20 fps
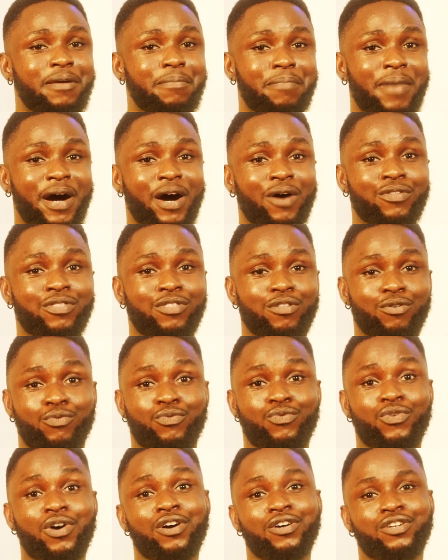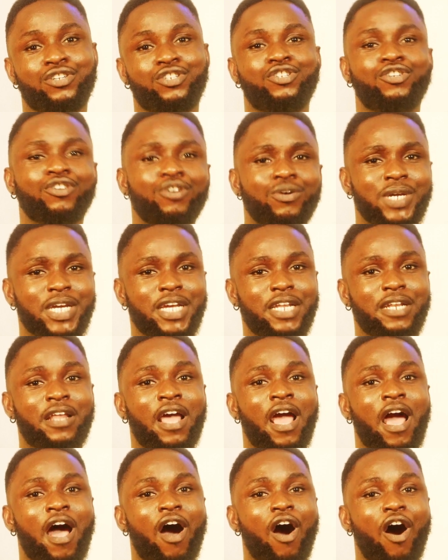about the wrongdoing
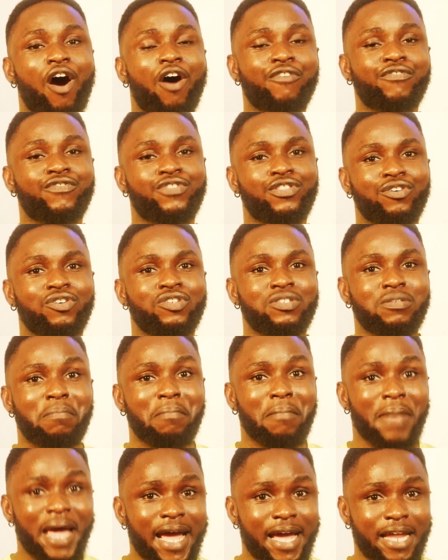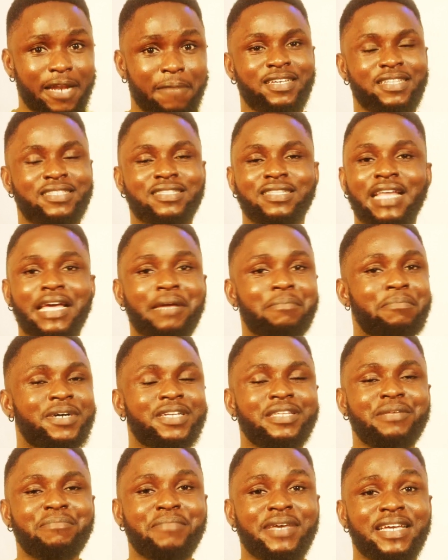of those men. It's like
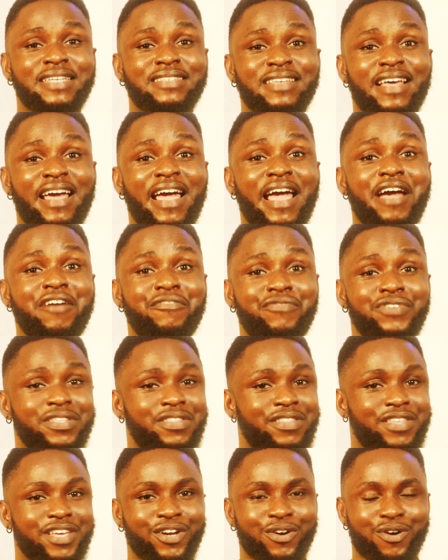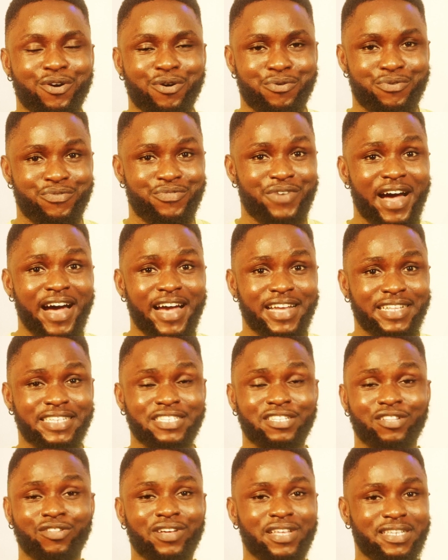money makes everything all right.
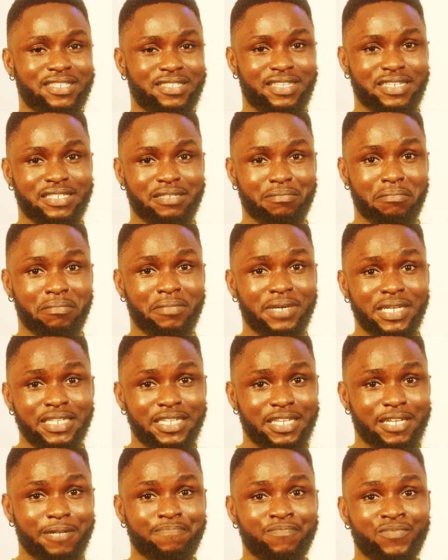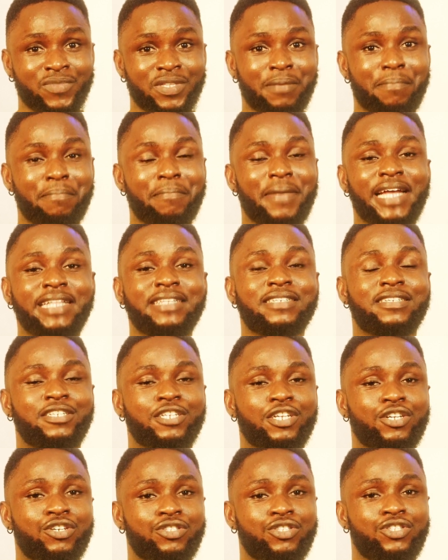As long as there's money, men
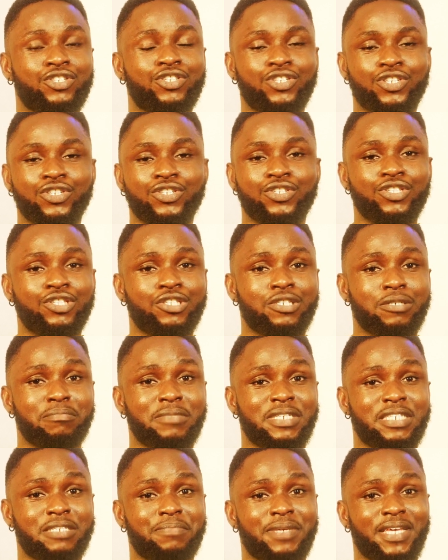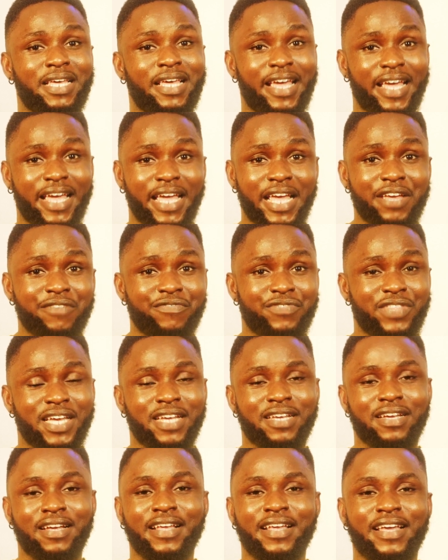can continue to misbehave. They
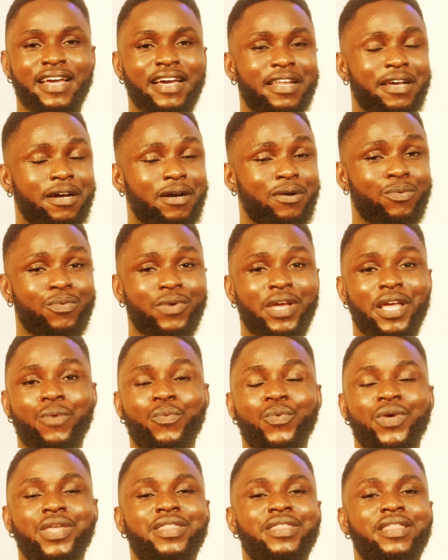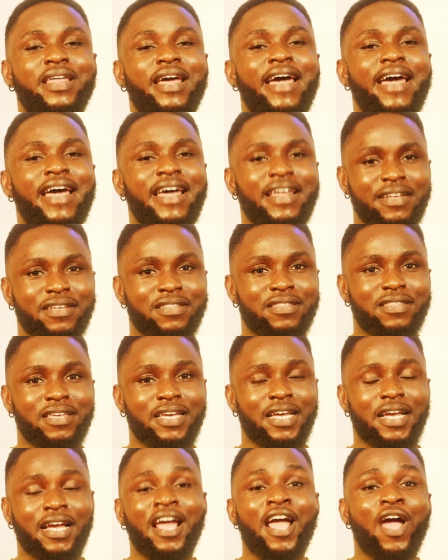can get away with
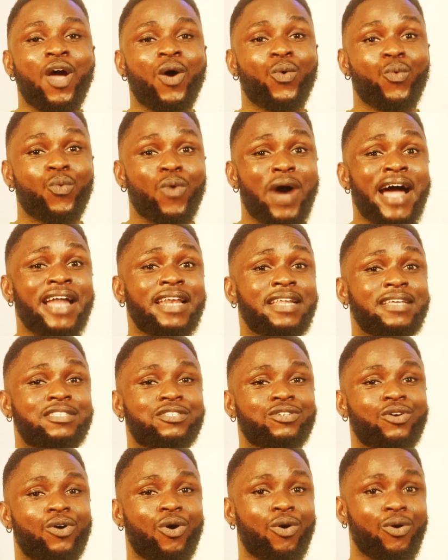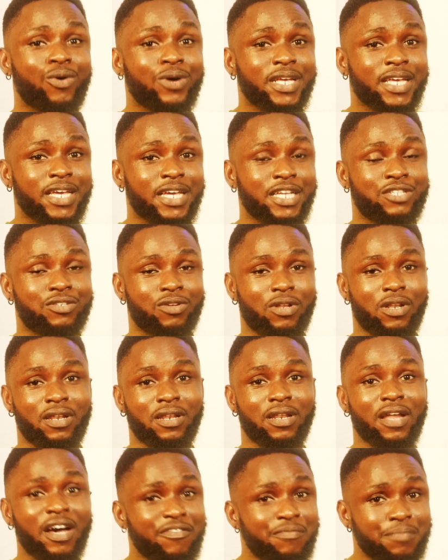anything. While it's okay to
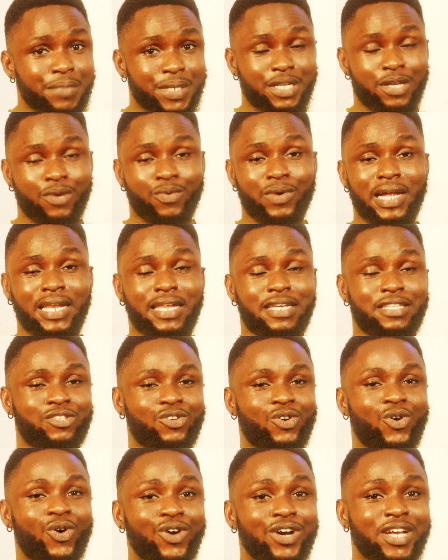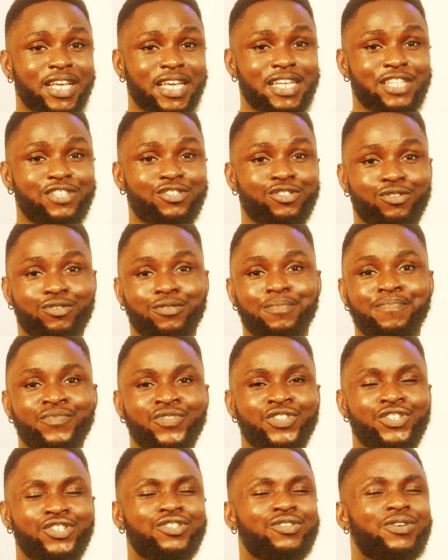love money, while it's okay to,
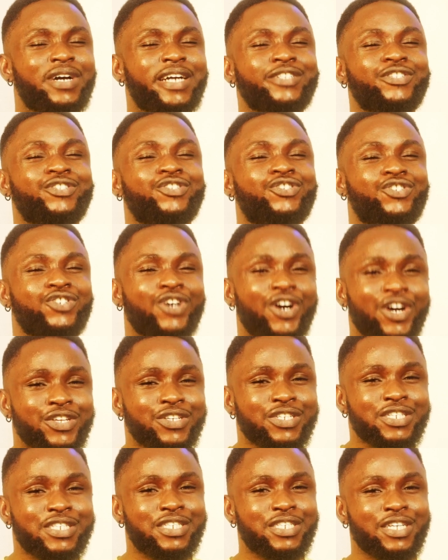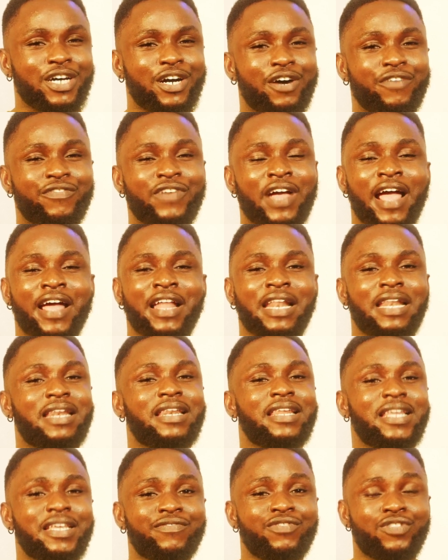you know, enjoy yourself,
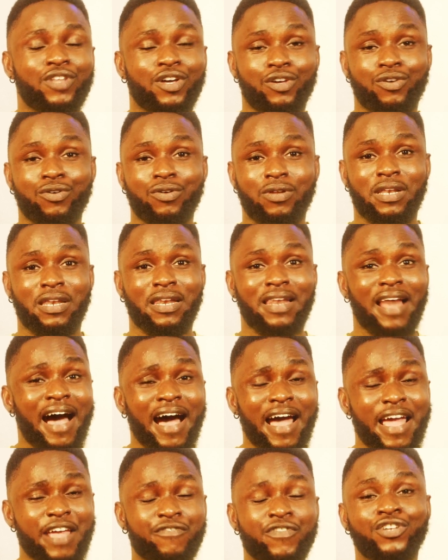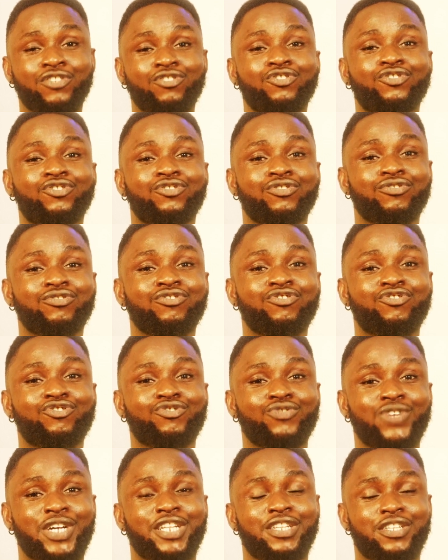live the good life, you shouldn't
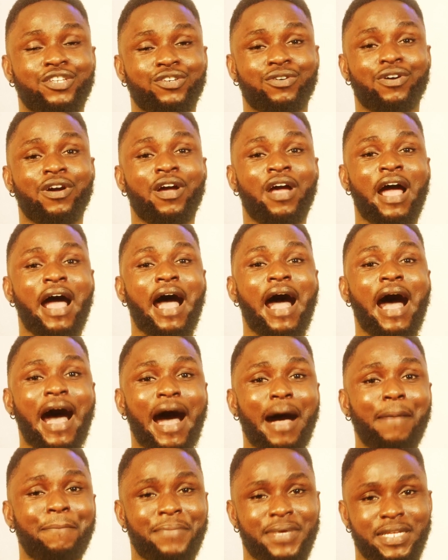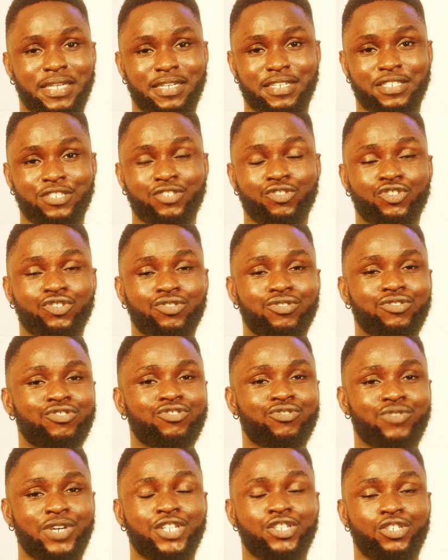trade your happiness, you shouldn't
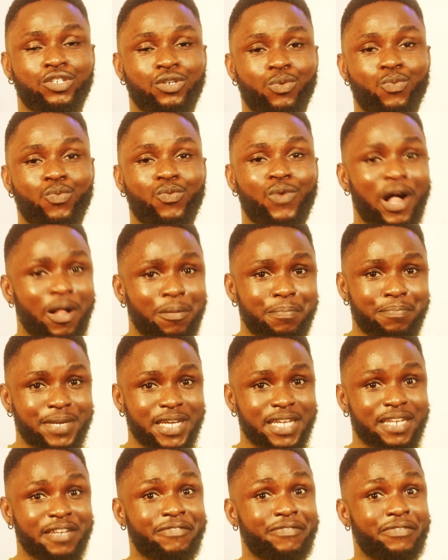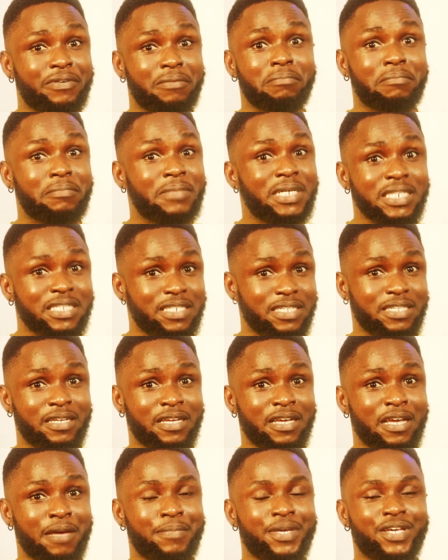trade your well-being for money.
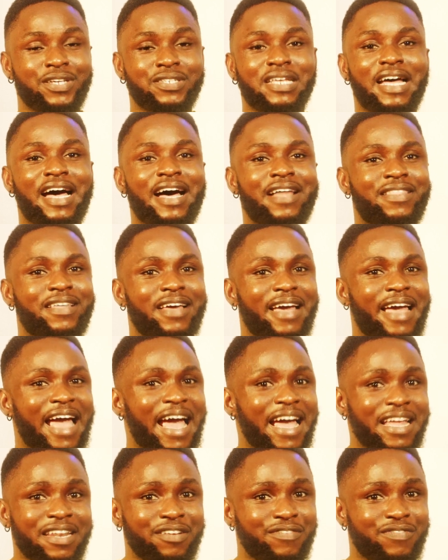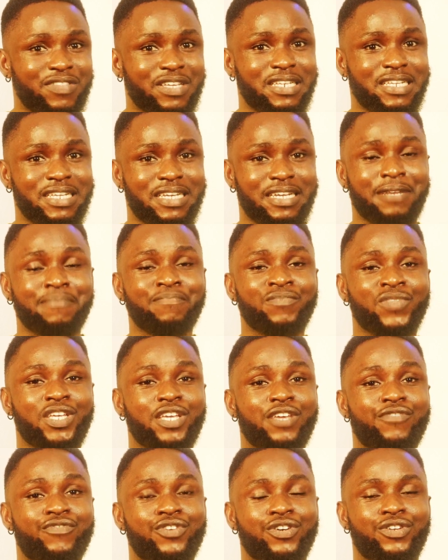Because at the end of the day,
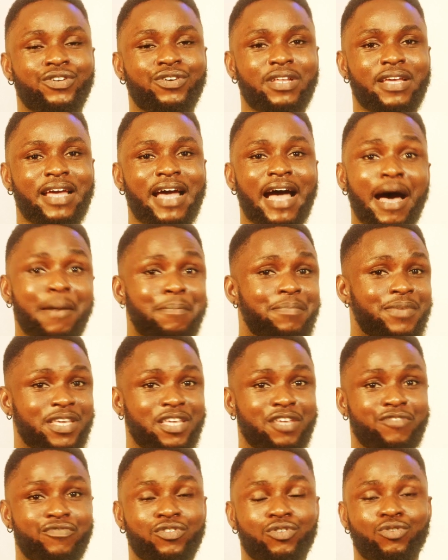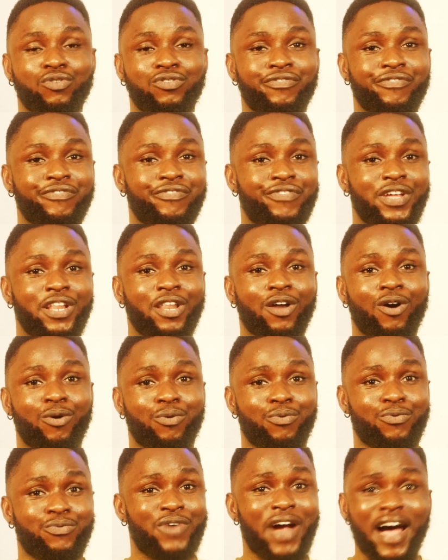if you're not happy, if you don't feel
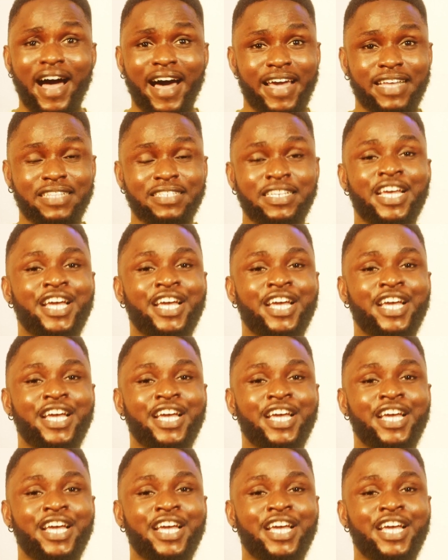all right,